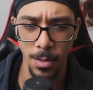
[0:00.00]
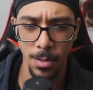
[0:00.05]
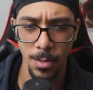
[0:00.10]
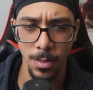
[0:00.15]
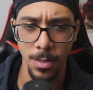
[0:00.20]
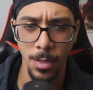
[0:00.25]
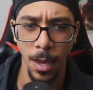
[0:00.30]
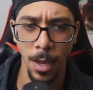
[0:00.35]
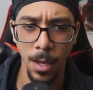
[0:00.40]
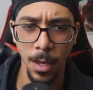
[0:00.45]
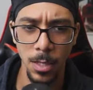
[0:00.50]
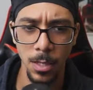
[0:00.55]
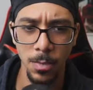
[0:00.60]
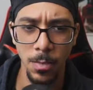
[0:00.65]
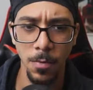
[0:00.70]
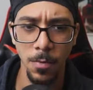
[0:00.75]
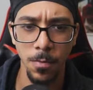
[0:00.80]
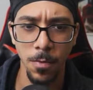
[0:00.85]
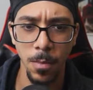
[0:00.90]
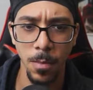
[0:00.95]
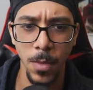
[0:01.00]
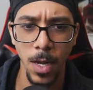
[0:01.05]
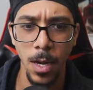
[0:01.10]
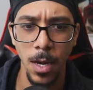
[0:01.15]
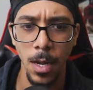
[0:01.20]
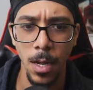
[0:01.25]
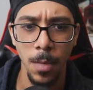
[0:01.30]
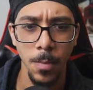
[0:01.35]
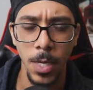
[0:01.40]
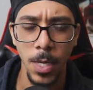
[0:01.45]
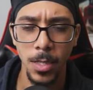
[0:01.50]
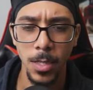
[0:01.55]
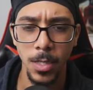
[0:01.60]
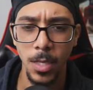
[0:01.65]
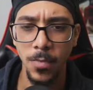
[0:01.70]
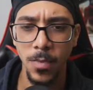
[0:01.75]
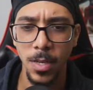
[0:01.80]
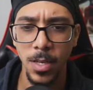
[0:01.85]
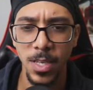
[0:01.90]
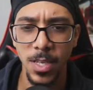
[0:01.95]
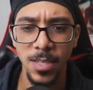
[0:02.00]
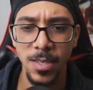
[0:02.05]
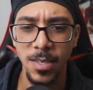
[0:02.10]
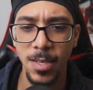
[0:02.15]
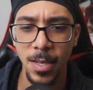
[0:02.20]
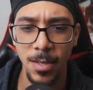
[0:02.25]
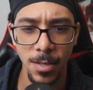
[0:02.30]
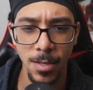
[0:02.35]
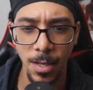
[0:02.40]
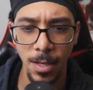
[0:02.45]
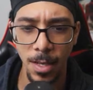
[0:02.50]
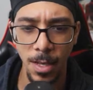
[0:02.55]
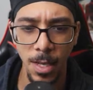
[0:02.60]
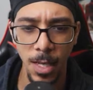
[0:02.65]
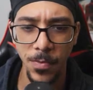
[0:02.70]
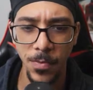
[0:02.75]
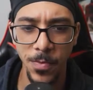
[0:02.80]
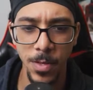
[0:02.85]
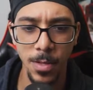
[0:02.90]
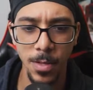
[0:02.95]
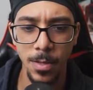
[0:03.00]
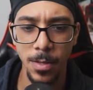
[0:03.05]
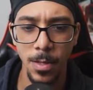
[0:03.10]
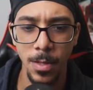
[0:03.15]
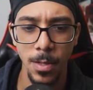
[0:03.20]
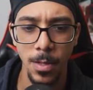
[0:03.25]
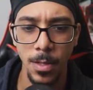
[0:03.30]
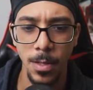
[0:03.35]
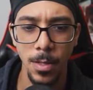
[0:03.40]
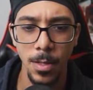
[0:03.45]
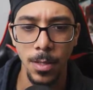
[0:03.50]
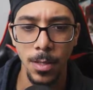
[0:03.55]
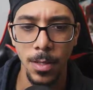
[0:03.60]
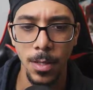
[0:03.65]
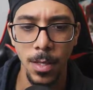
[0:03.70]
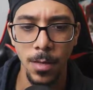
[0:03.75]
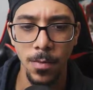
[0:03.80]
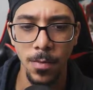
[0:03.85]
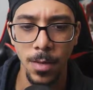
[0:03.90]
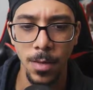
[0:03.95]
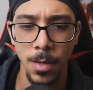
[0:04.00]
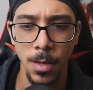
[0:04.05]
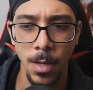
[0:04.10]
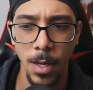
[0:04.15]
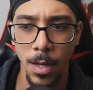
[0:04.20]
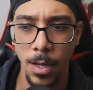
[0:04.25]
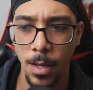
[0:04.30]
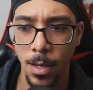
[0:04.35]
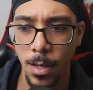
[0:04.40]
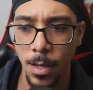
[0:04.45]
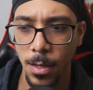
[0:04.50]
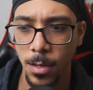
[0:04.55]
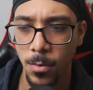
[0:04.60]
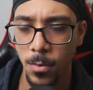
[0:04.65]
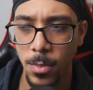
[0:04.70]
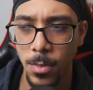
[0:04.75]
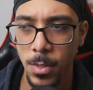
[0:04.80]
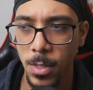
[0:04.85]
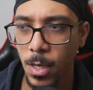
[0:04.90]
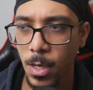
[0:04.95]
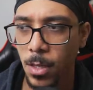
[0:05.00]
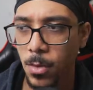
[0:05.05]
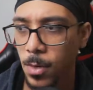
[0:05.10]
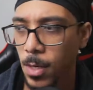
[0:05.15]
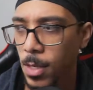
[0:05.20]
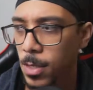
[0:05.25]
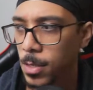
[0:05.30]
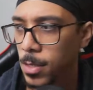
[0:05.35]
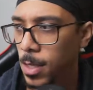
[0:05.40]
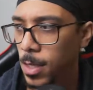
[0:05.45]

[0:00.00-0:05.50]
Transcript: takes me from there, because even necessity, even what was the other one?